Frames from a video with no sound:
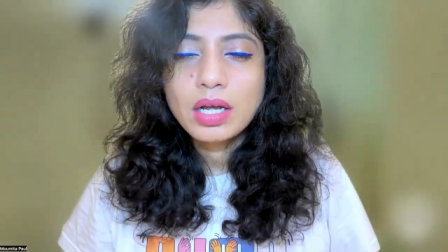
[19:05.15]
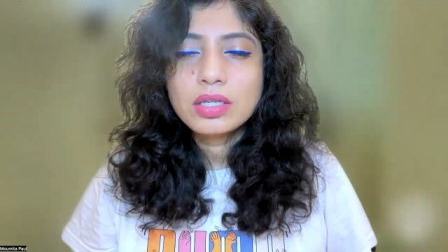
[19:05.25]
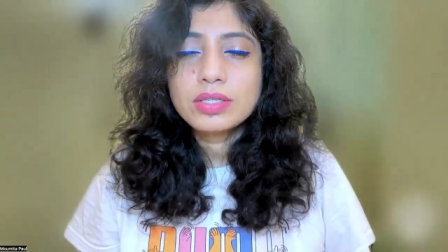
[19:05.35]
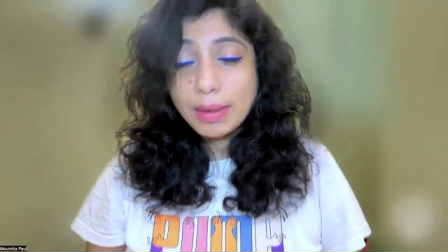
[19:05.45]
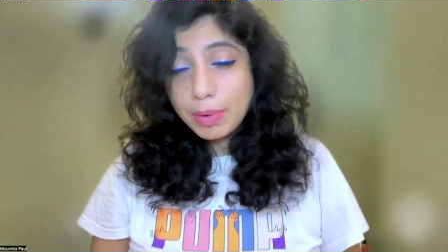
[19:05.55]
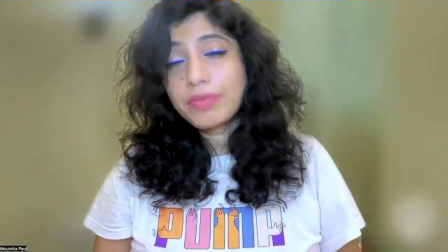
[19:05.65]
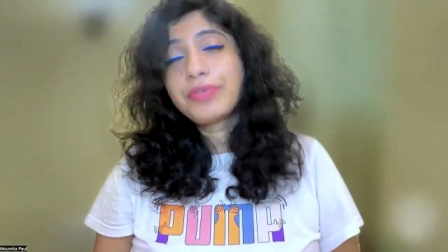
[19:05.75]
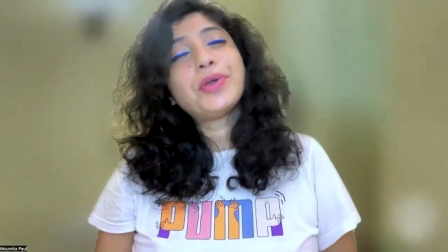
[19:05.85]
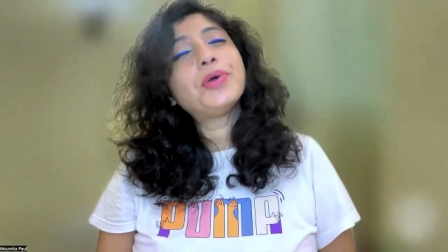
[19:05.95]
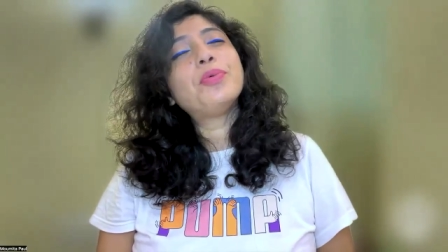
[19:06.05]
Some of
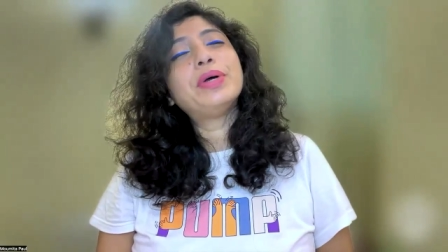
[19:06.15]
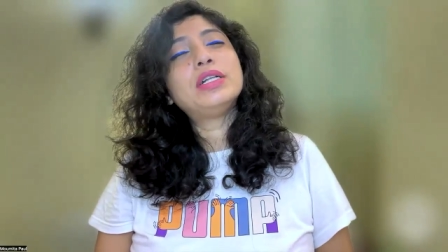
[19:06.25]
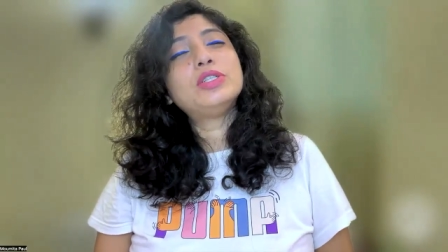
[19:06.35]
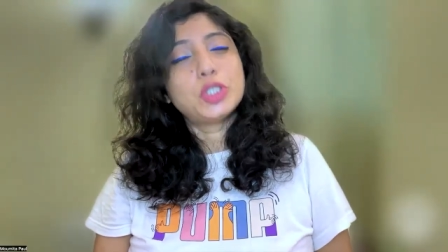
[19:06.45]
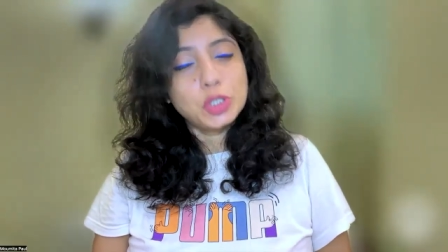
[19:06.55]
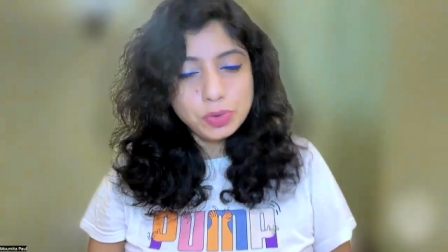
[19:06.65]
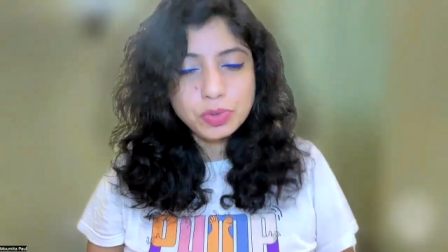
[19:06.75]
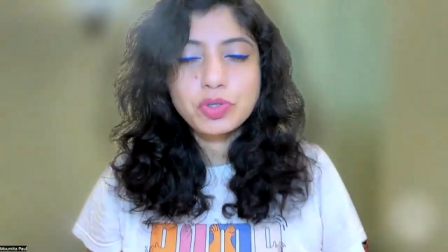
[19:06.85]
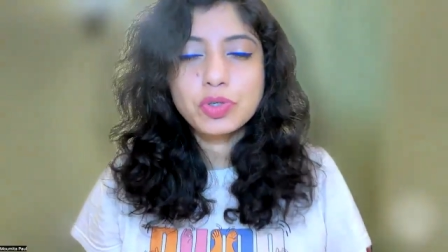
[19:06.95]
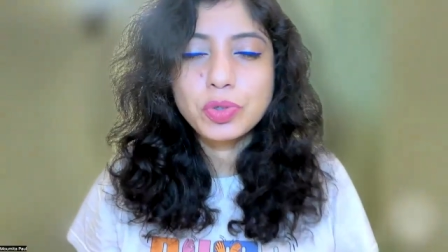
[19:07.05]
you will
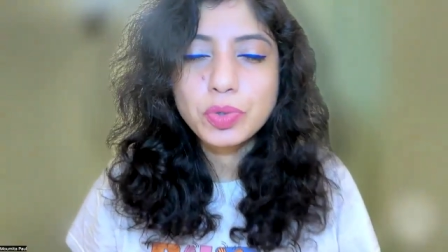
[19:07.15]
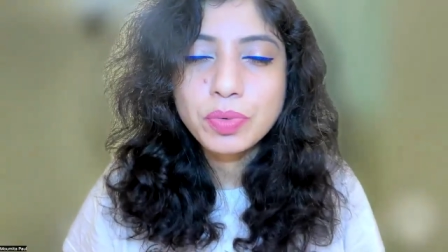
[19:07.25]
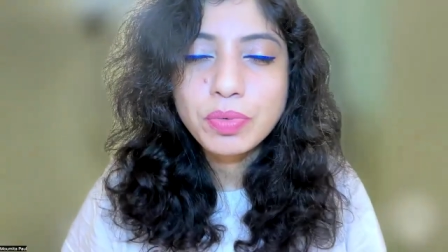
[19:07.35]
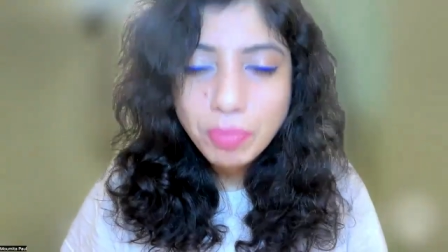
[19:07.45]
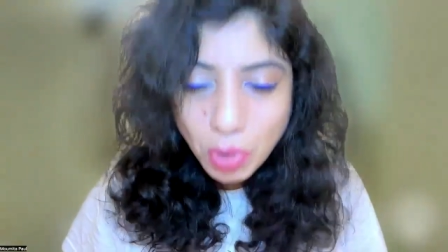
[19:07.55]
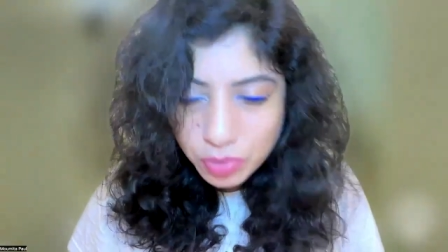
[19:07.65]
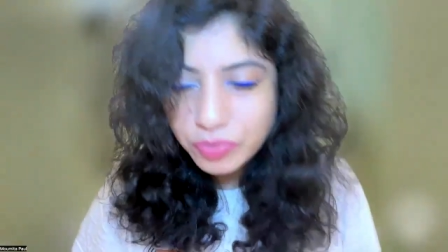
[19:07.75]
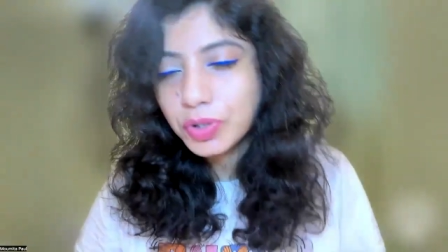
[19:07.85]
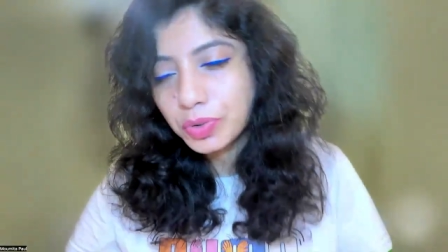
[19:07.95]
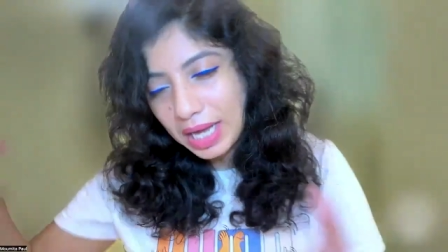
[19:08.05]
choose to
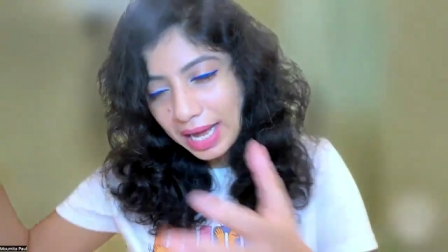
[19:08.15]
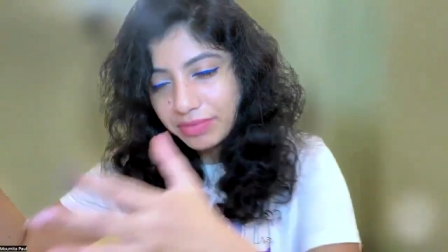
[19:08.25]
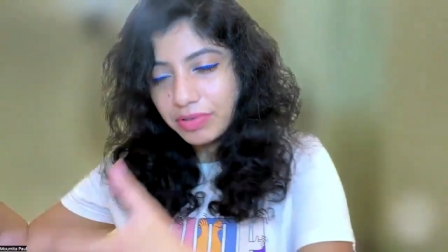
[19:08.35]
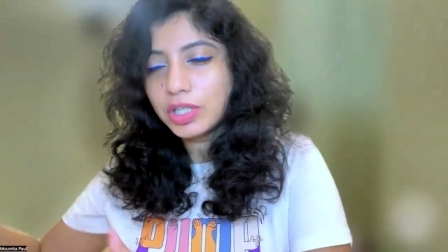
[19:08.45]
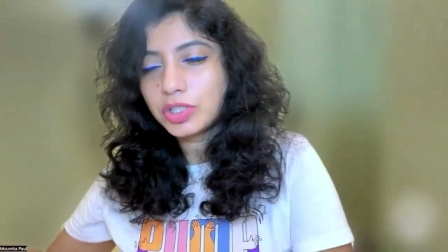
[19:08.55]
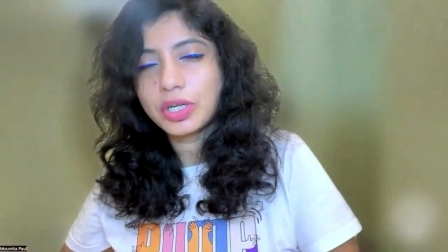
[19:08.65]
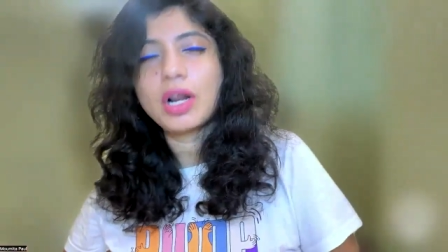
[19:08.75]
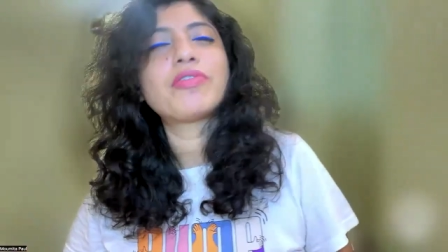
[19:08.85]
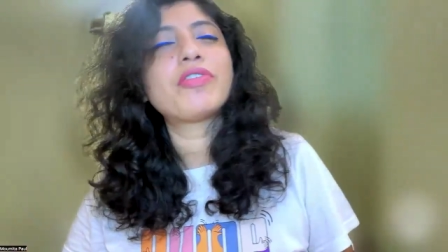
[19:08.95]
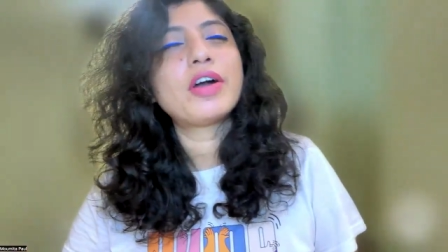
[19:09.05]
move to that version
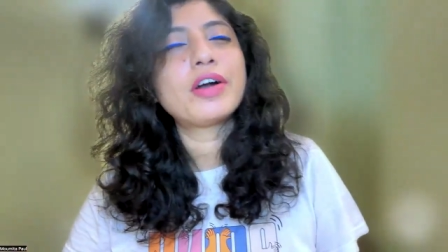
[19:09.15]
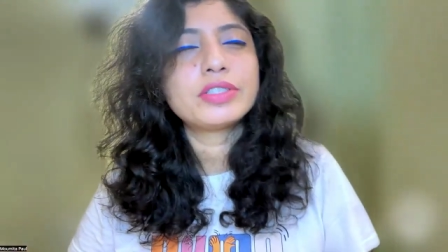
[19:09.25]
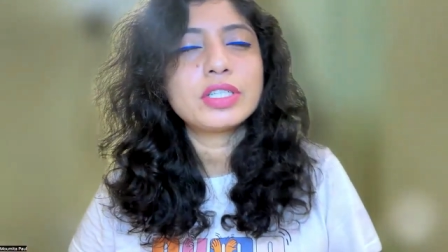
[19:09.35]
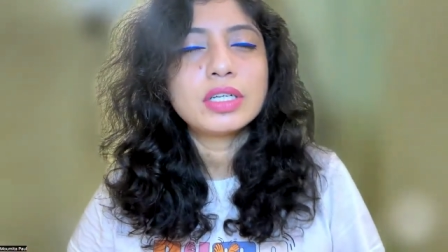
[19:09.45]
of Earth